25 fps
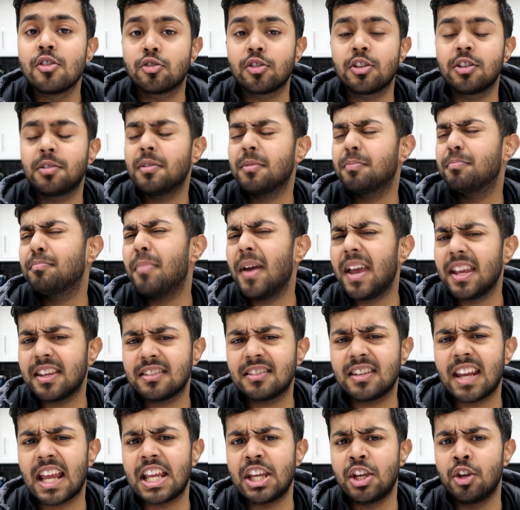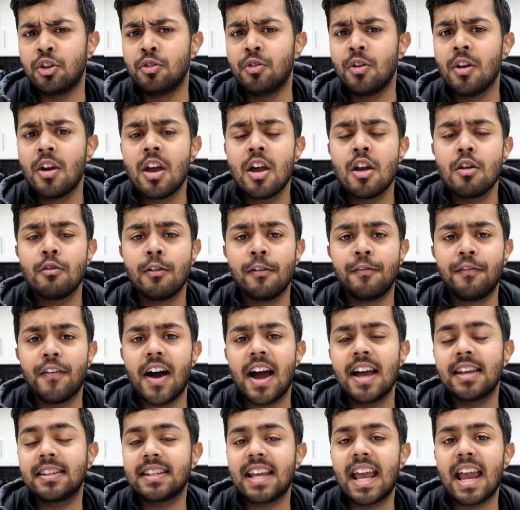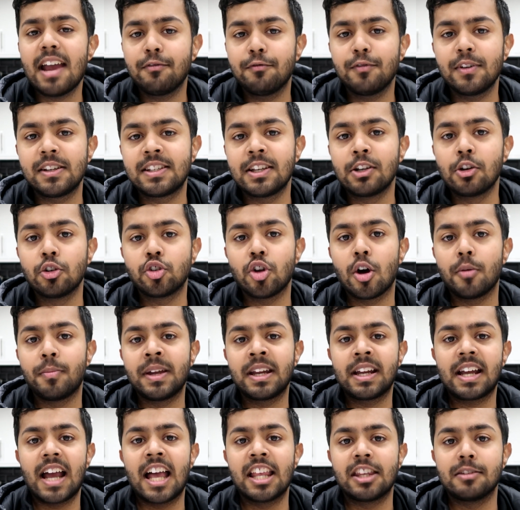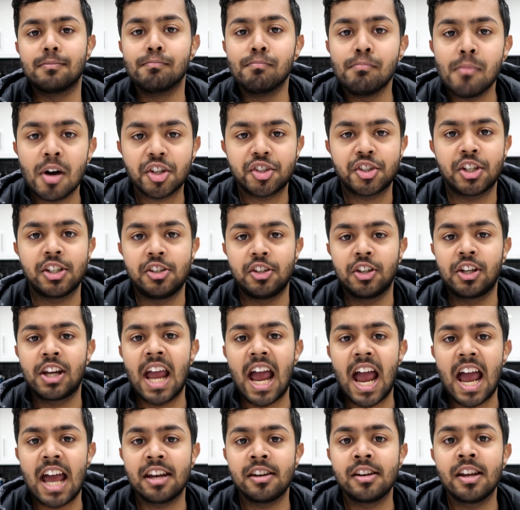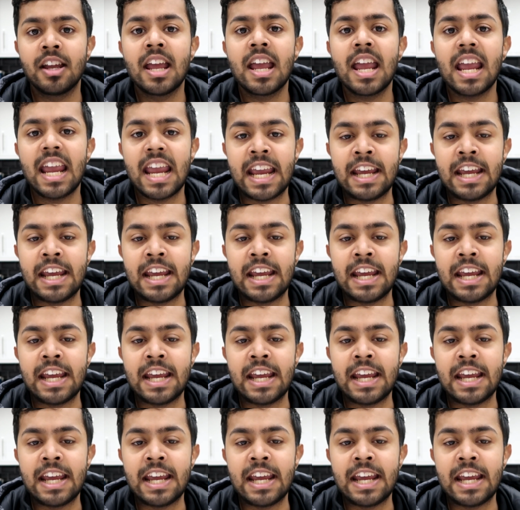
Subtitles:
So it's best that you revise every single topic as much as you can